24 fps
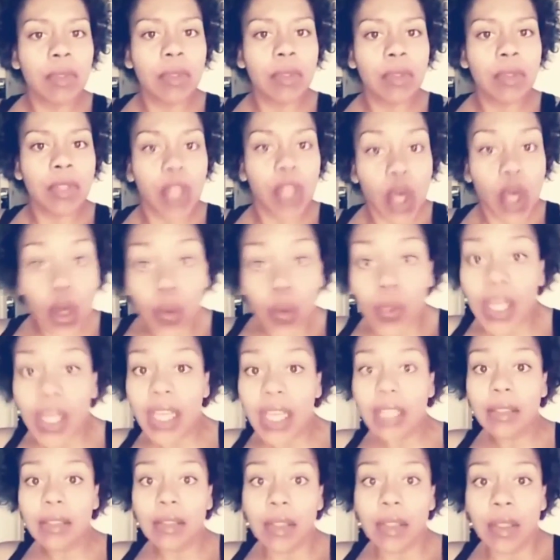
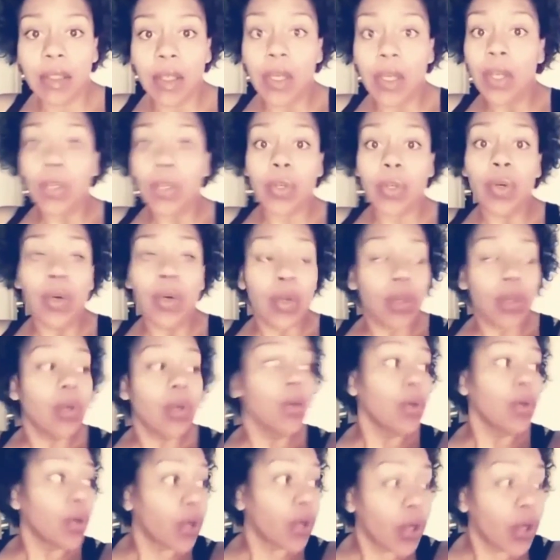Cooning.
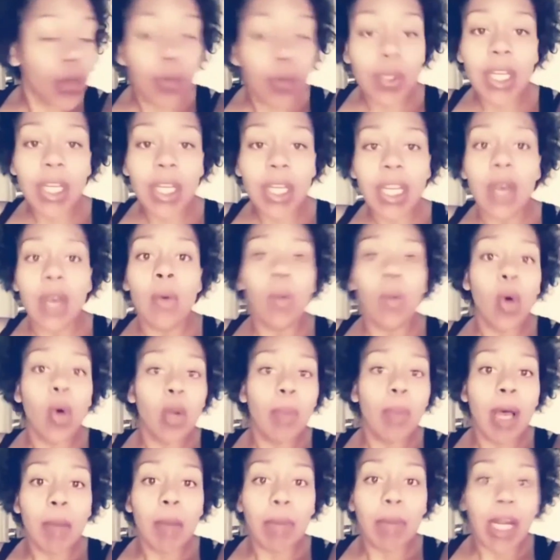What
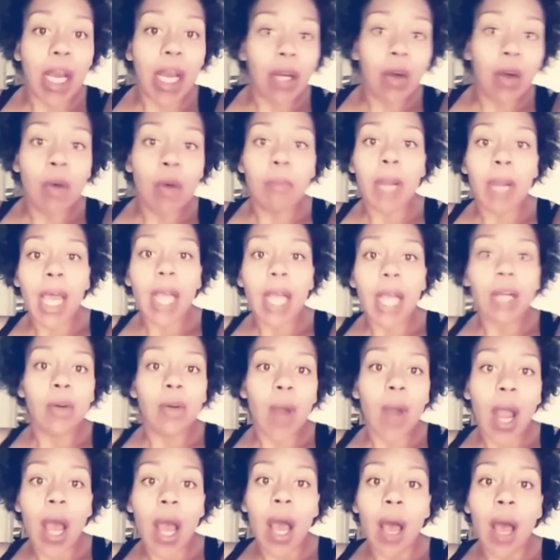about black on black
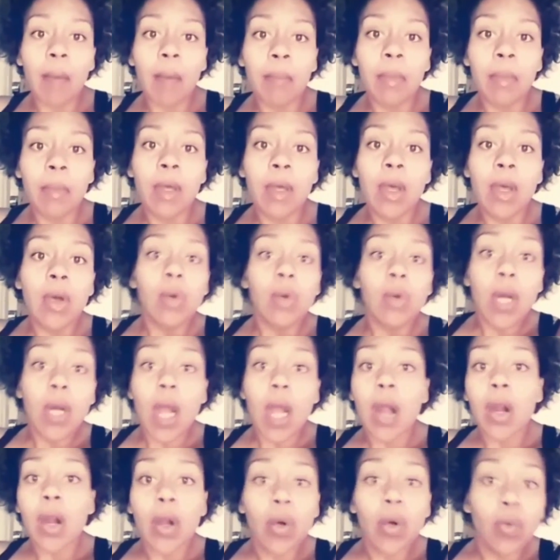crime? We're
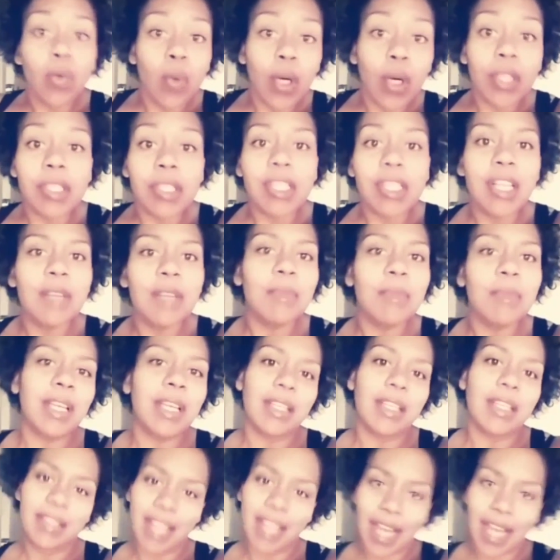our own worst enemy,
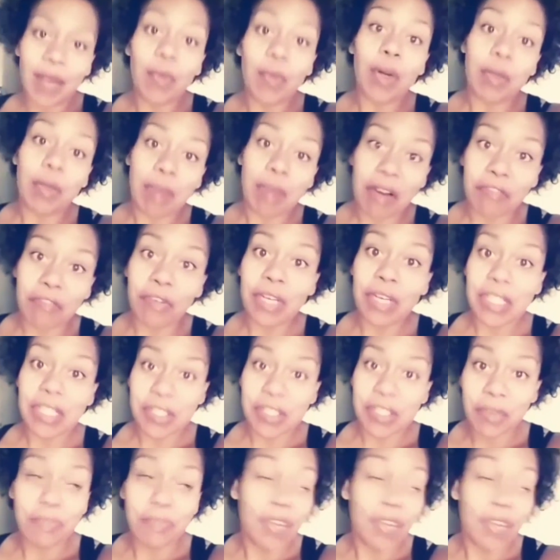like one of my friends
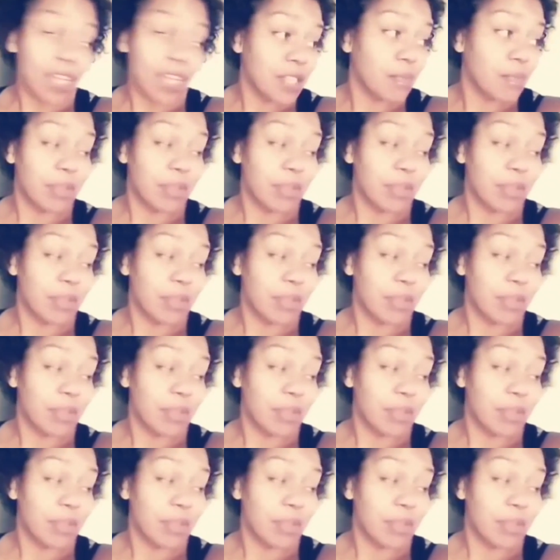on Facebook